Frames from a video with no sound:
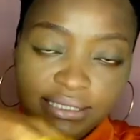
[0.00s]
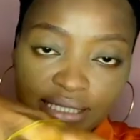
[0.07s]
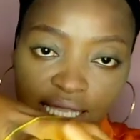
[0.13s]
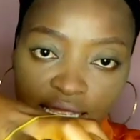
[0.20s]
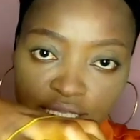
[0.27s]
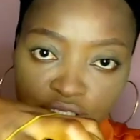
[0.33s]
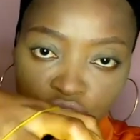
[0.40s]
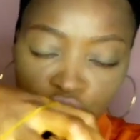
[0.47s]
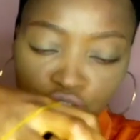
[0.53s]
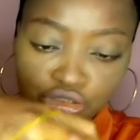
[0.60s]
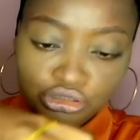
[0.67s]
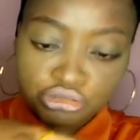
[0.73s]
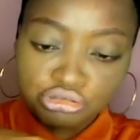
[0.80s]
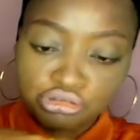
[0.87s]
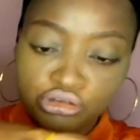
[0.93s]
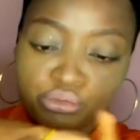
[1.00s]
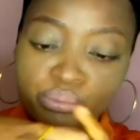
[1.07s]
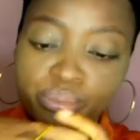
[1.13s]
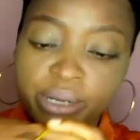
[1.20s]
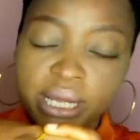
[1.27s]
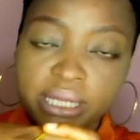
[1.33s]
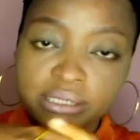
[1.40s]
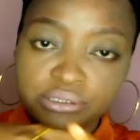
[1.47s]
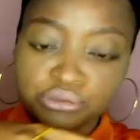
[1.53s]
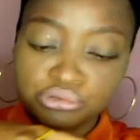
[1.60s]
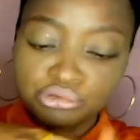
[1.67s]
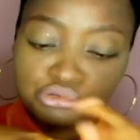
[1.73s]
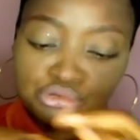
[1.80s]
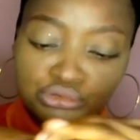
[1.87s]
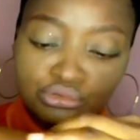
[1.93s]
then you use your band
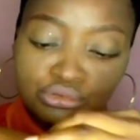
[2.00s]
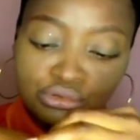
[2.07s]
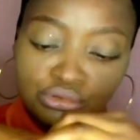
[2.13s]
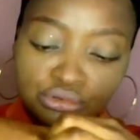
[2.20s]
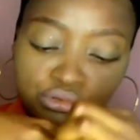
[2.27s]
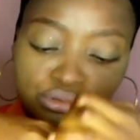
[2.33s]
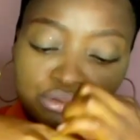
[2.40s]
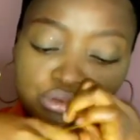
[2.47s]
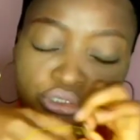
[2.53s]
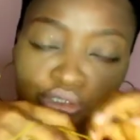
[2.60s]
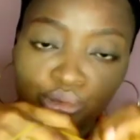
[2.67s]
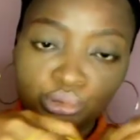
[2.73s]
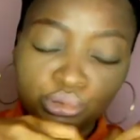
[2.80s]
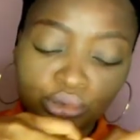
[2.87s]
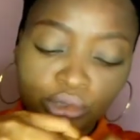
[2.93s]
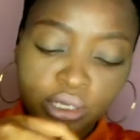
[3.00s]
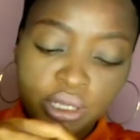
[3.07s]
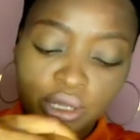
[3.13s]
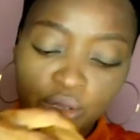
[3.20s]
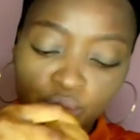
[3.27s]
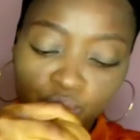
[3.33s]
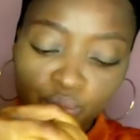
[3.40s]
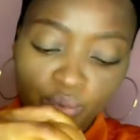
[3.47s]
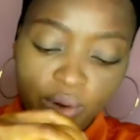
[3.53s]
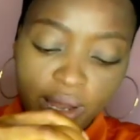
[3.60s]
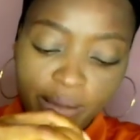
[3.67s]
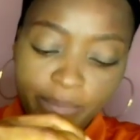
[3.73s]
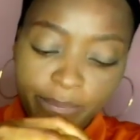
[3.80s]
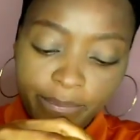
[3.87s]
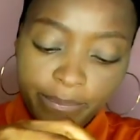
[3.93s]
to, you know, wrap